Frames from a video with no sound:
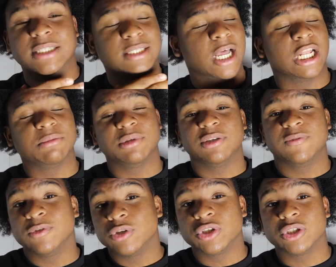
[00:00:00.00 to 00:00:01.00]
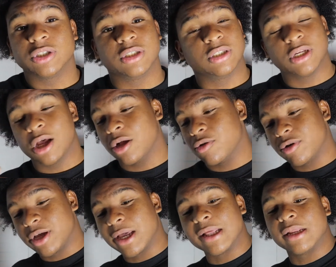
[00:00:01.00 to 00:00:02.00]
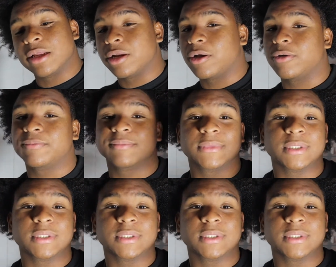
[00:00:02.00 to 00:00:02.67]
Solomon's Futures. Y'all go ahead and, you know,